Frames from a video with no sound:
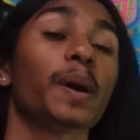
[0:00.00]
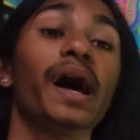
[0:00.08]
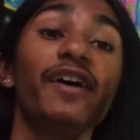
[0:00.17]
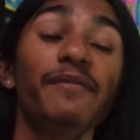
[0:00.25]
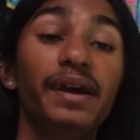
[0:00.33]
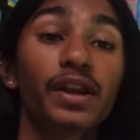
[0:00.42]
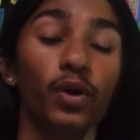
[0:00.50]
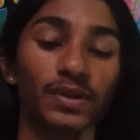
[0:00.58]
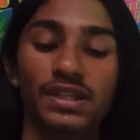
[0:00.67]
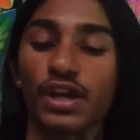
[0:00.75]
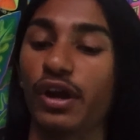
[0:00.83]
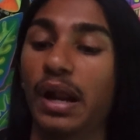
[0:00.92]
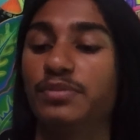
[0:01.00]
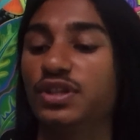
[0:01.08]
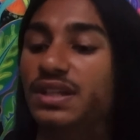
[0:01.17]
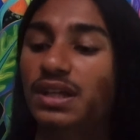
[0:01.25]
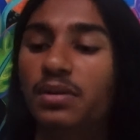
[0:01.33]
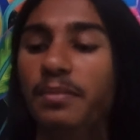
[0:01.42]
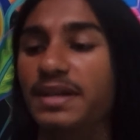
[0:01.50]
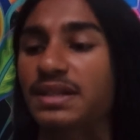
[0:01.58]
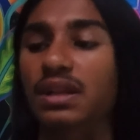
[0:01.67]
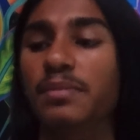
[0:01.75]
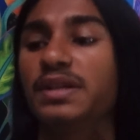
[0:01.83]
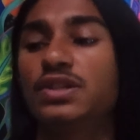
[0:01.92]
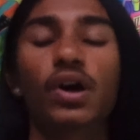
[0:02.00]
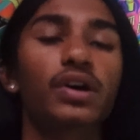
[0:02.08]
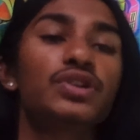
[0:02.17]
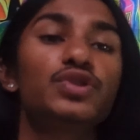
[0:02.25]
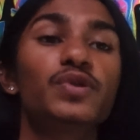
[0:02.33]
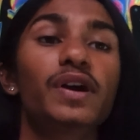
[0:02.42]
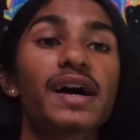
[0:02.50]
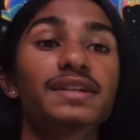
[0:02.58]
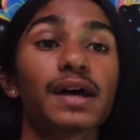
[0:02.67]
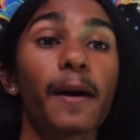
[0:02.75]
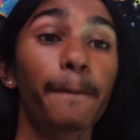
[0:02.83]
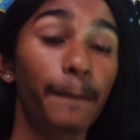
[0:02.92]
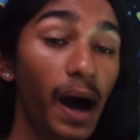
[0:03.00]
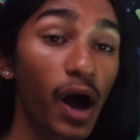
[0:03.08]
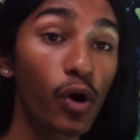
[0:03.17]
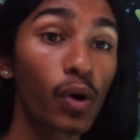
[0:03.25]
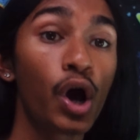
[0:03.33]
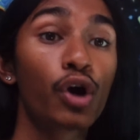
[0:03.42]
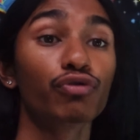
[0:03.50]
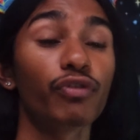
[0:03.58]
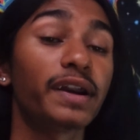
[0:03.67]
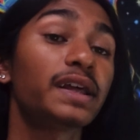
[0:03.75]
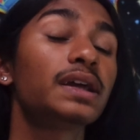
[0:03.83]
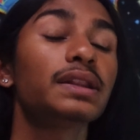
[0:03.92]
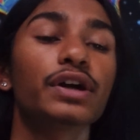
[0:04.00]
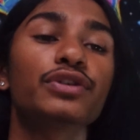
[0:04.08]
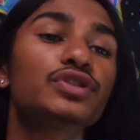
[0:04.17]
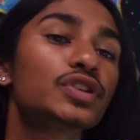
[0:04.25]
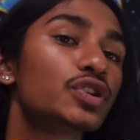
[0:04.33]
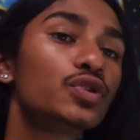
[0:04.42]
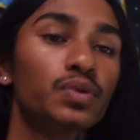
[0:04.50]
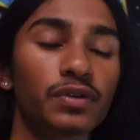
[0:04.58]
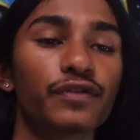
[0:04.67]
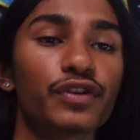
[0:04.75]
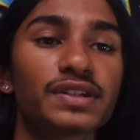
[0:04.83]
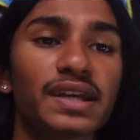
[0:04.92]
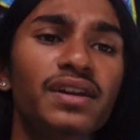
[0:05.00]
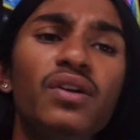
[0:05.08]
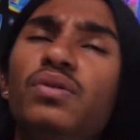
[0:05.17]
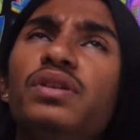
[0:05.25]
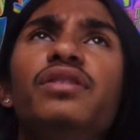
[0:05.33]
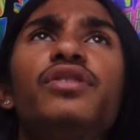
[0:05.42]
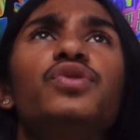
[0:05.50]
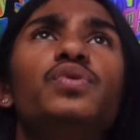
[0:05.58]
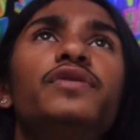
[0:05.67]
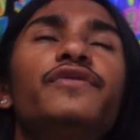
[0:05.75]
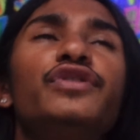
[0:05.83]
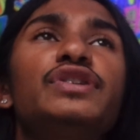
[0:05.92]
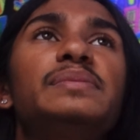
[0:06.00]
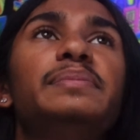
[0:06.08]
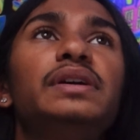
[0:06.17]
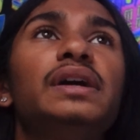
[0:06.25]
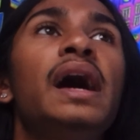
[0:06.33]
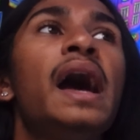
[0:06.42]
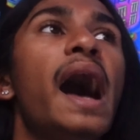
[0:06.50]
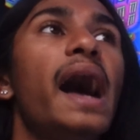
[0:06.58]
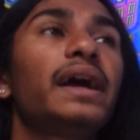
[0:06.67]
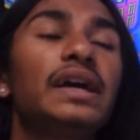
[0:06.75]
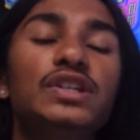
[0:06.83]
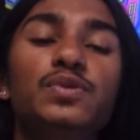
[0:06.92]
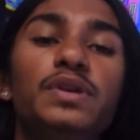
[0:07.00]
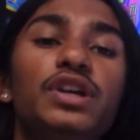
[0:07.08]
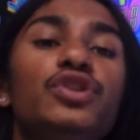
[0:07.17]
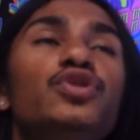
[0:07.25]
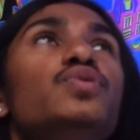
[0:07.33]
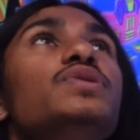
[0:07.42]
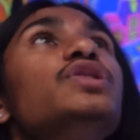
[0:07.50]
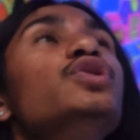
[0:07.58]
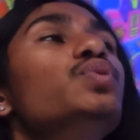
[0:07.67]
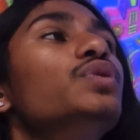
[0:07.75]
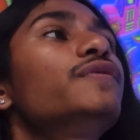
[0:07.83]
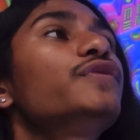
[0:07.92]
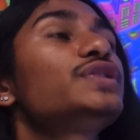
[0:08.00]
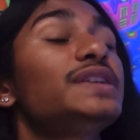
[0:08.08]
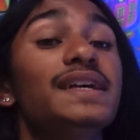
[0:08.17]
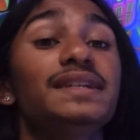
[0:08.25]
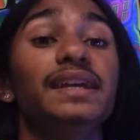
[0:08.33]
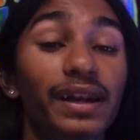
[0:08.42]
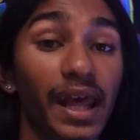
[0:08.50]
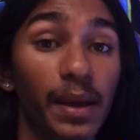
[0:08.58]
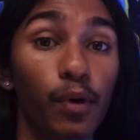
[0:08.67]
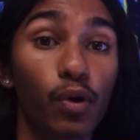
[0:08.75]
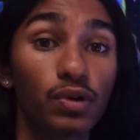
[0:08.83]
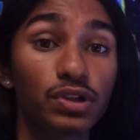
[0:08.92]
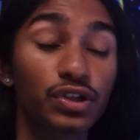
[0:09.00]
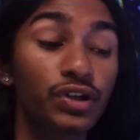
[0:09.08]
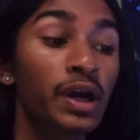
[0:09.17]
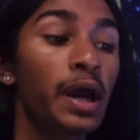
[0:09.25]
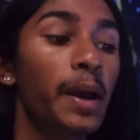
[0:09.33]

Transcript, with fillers: I have my notes here and I'm just gonna basically be talking to you guys about writing a letter to the universe and not only the universe but I guess we can use the universe as a name holder